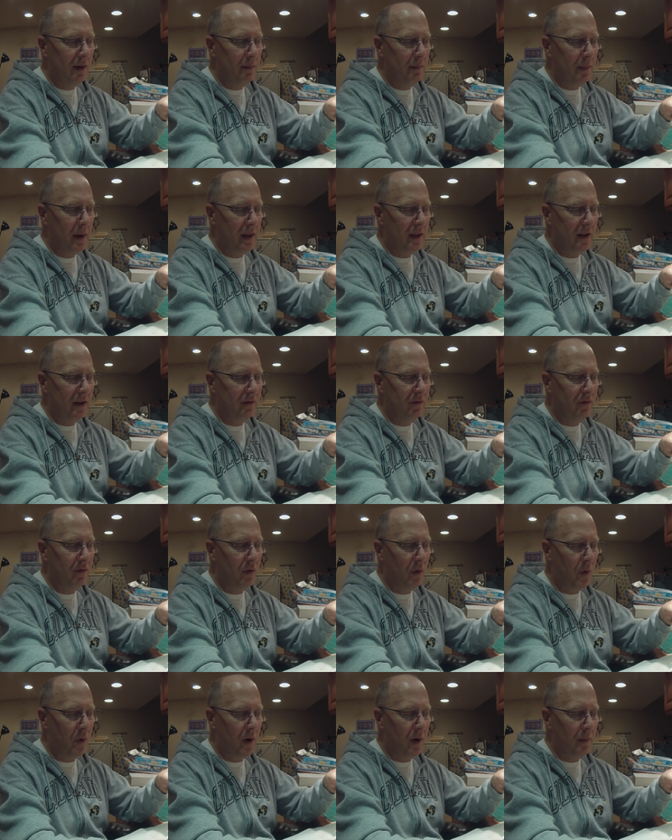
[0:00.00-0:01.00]
method
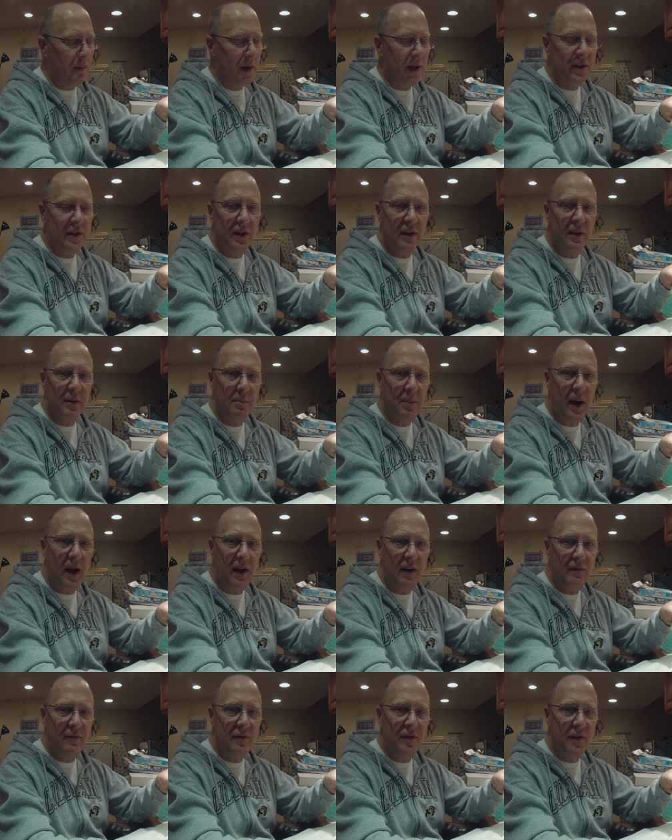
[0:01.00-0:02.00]
for mixing the
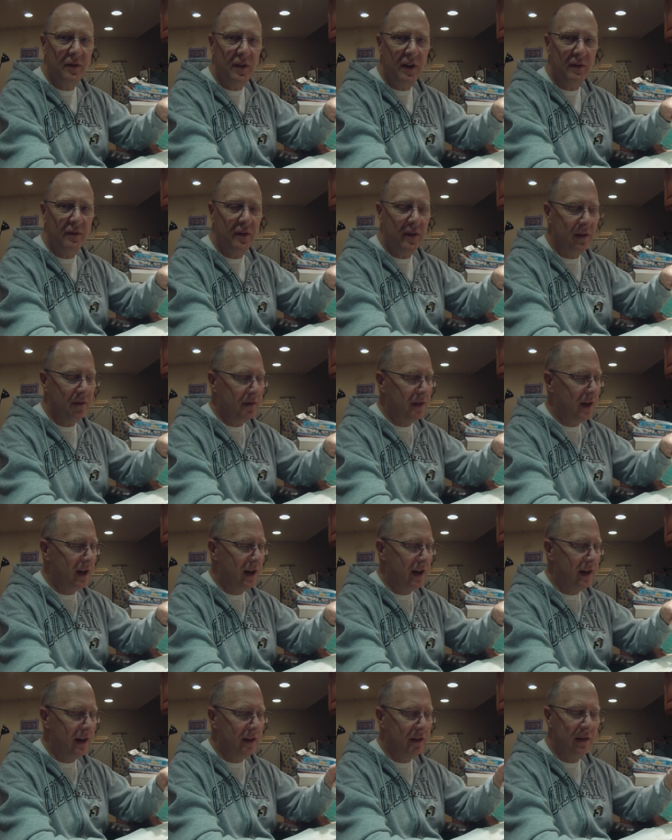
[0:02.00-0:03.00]
paint
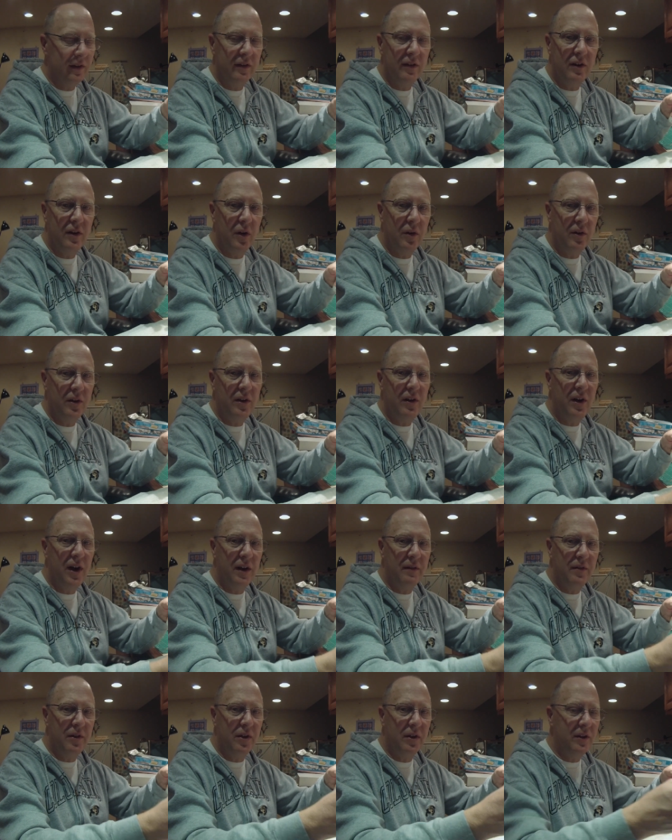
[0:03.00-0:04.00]
50-50 and know that you
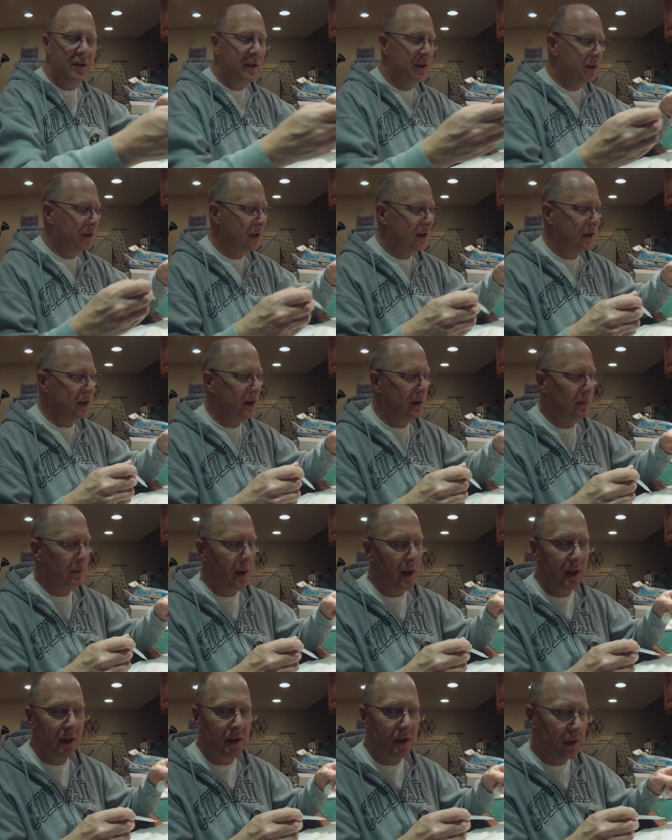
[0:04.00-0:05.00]
have a good consistent
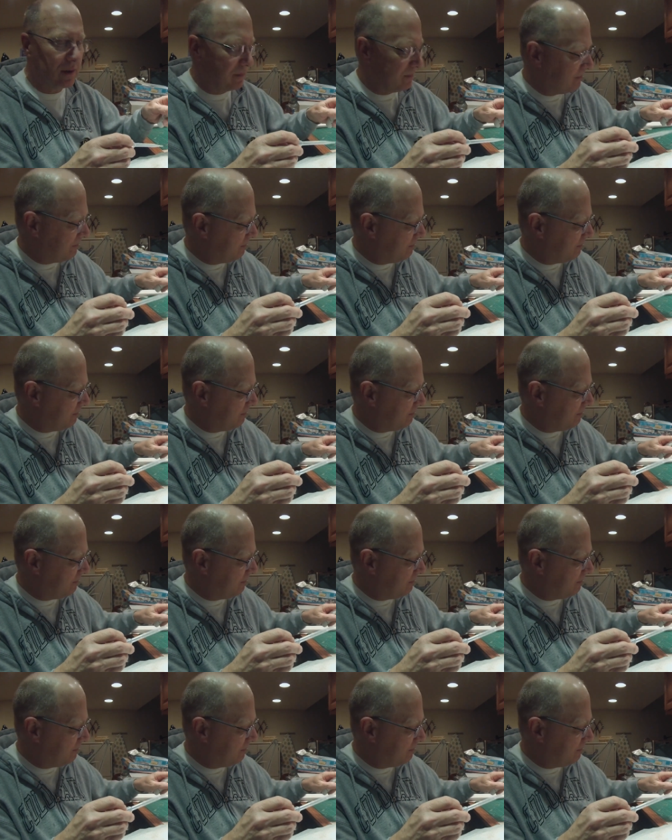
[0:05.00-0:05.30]
mix.